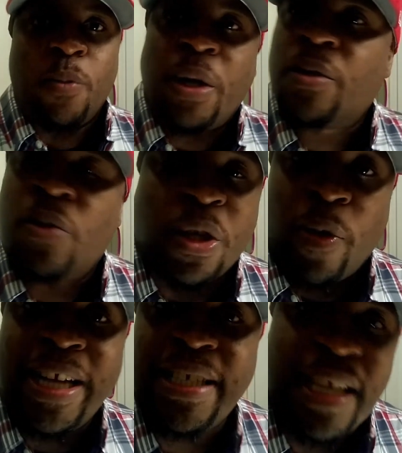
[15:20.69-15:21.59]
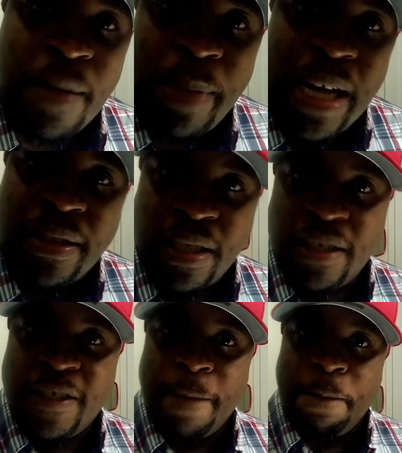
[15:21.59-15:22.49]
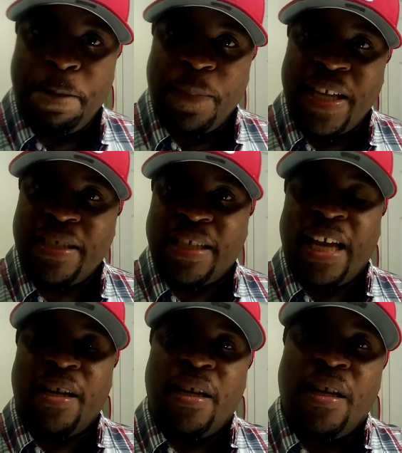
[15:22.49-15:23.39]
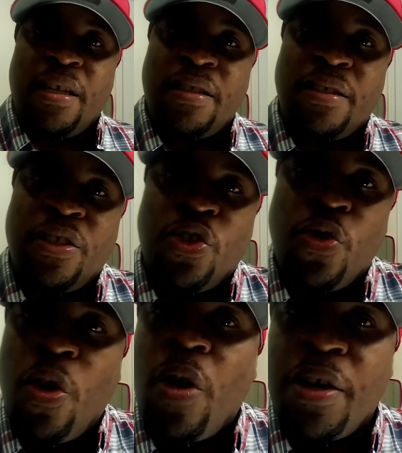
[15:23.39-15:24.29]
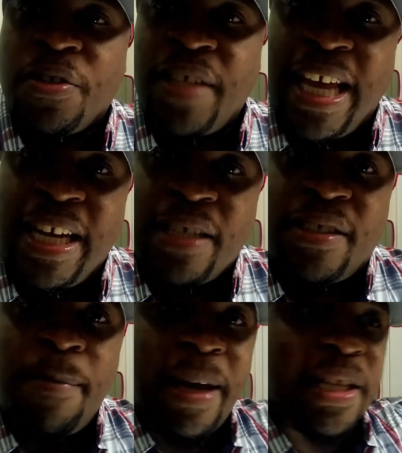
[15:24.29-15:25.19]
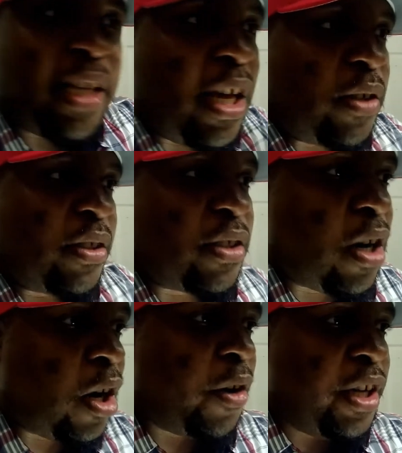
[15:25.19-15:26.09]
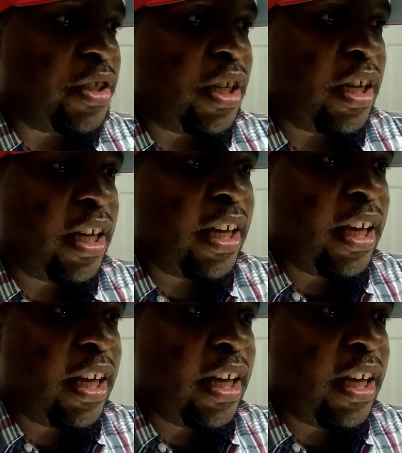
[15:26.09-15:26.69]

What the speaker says: What the crazy thing about this is that you don't understand that somebody else's courage,